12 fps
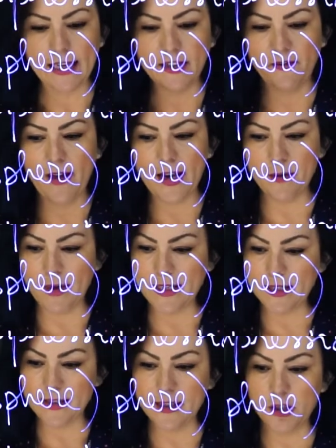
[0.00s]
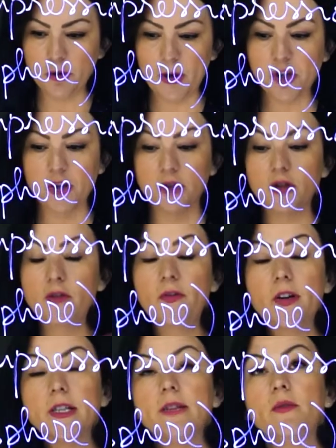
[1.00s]
evaluate a situation. So
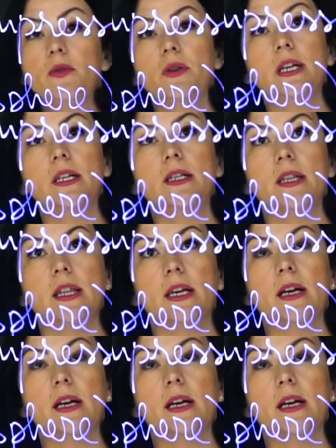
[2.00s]
first of all, you need to think